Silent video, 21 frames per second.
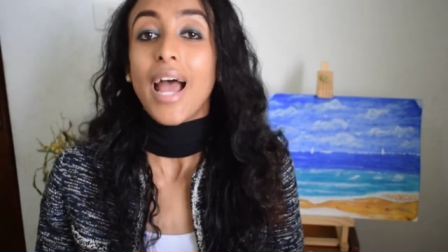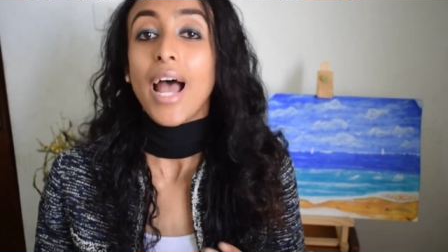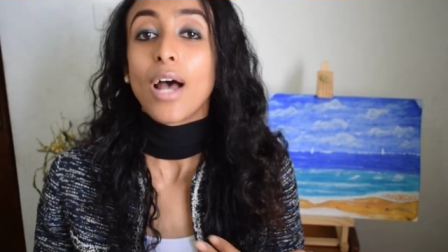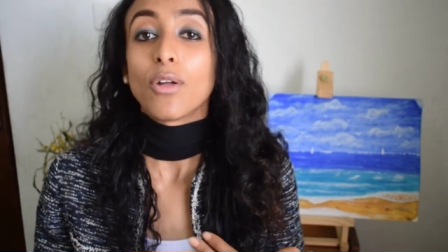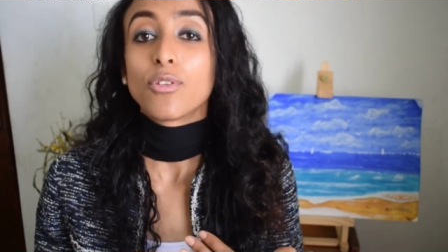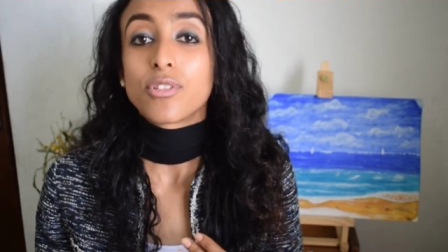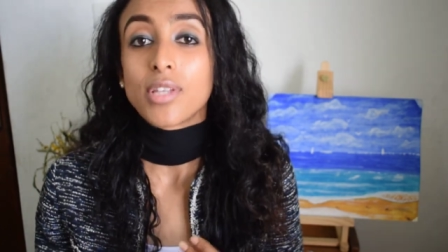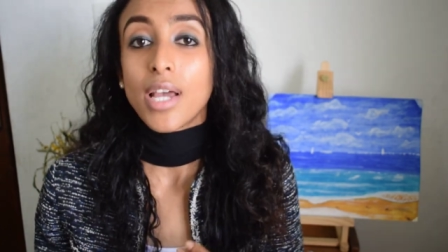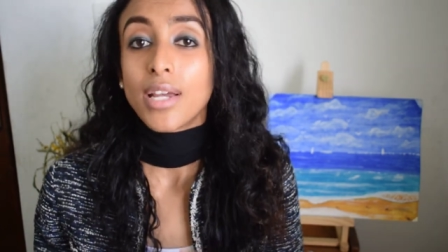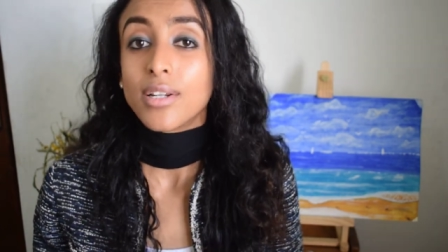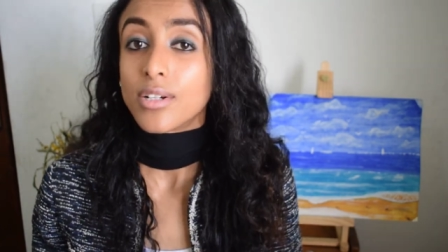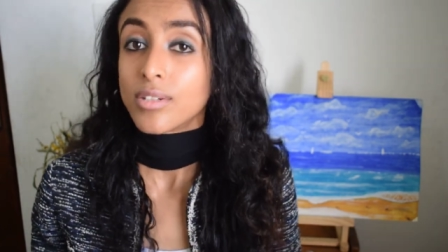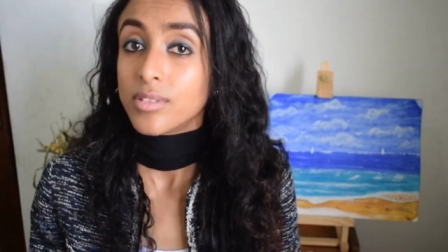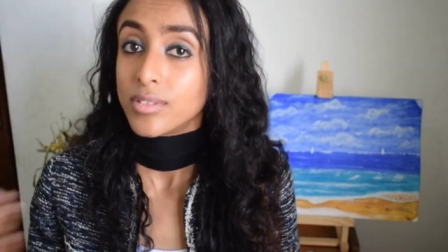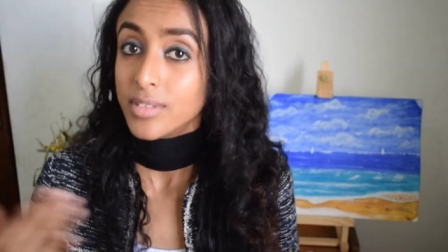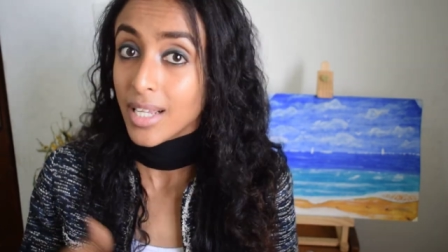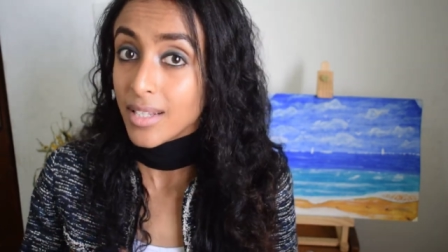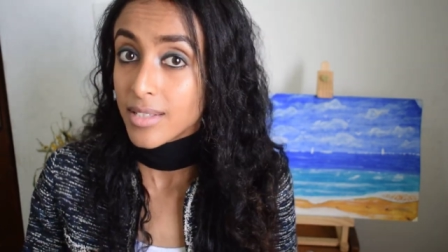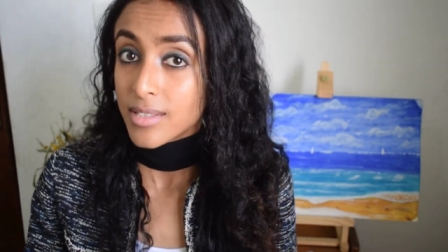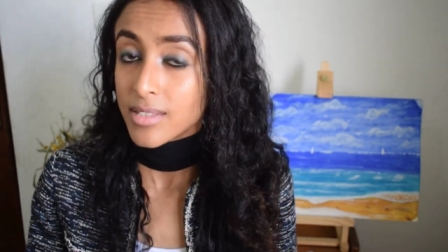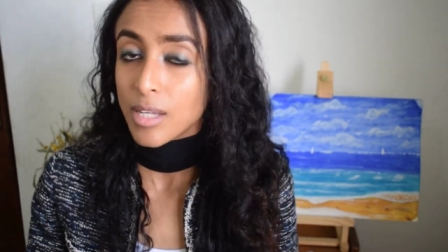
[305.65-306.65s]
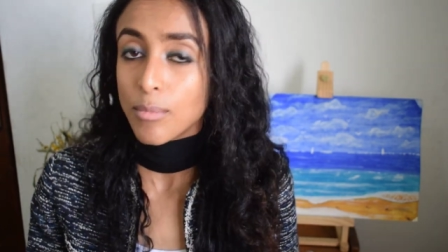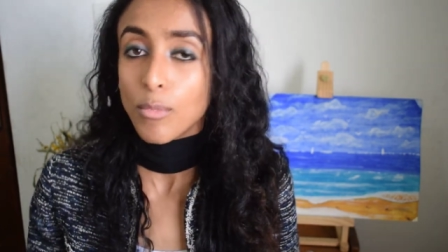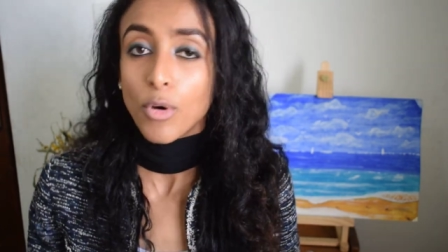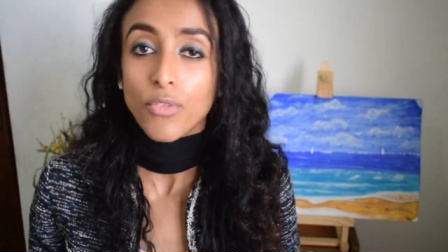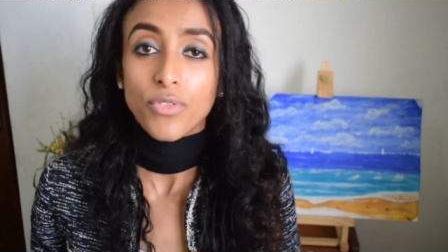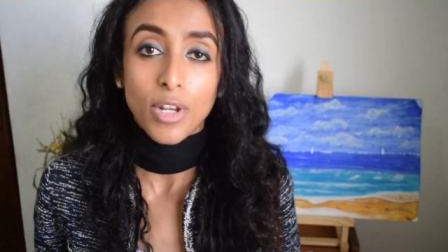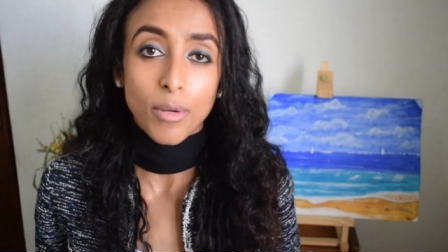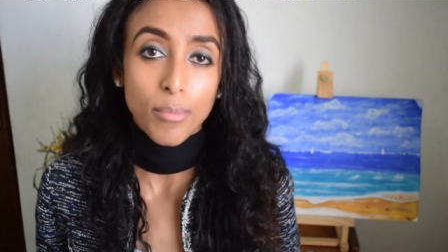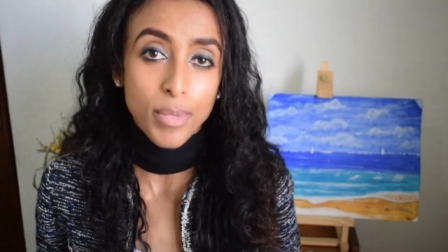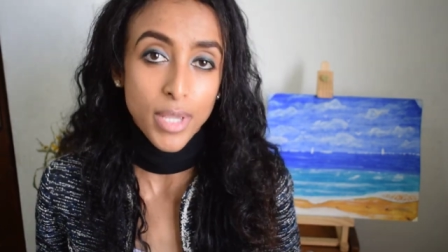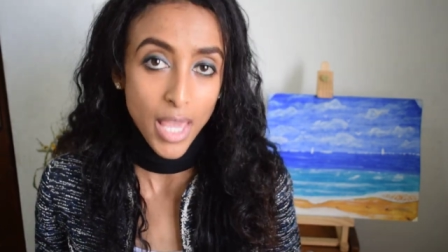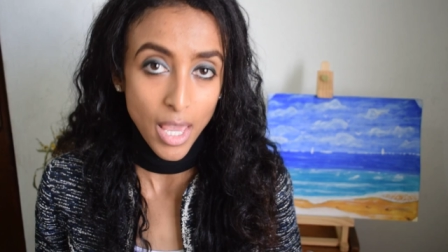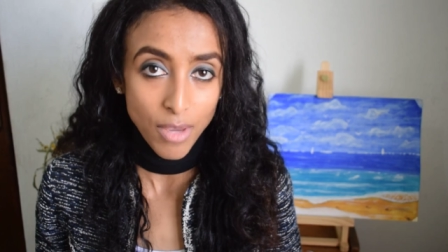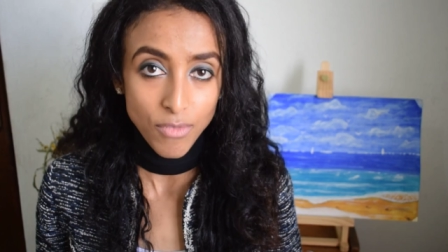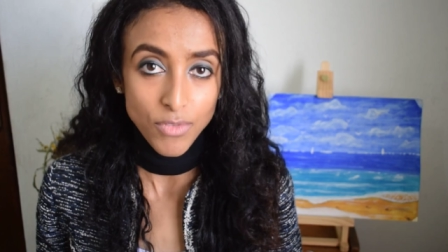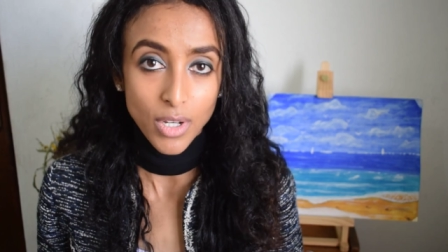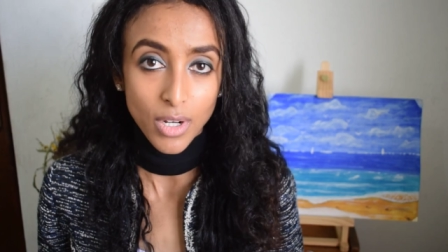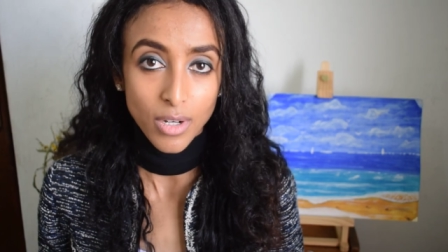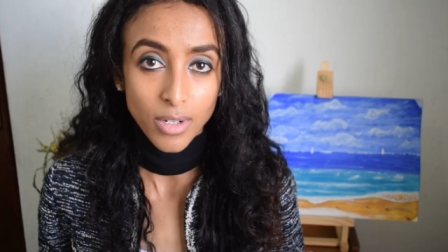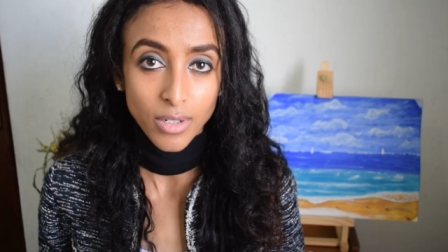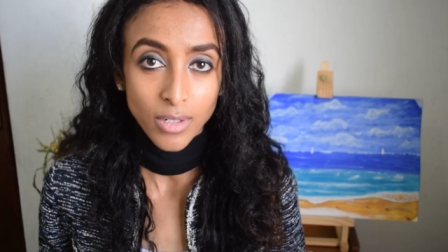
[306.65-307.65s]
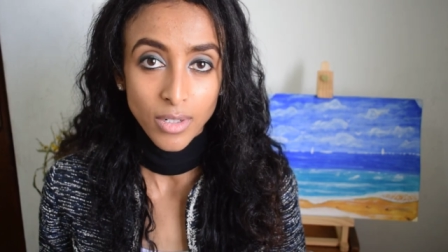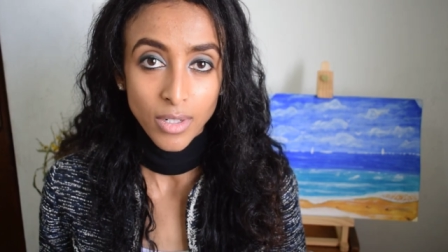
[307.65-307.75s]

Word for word: outsider tells them of their behavior.